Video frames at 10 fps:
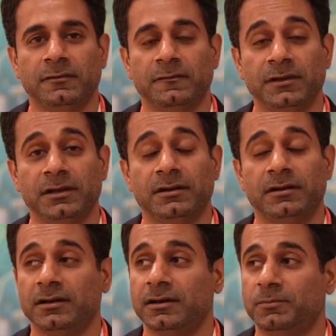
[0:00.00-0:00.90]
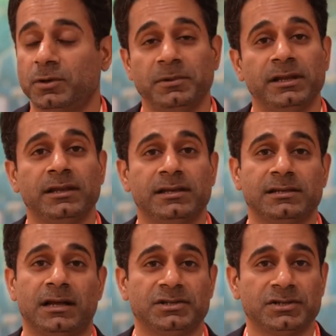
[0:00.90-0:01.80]
We are probably India's
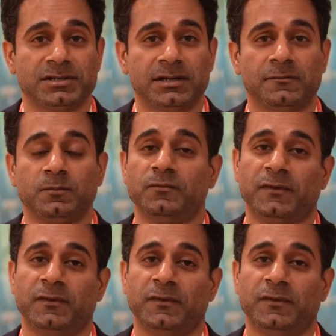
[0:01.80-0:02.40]
largest and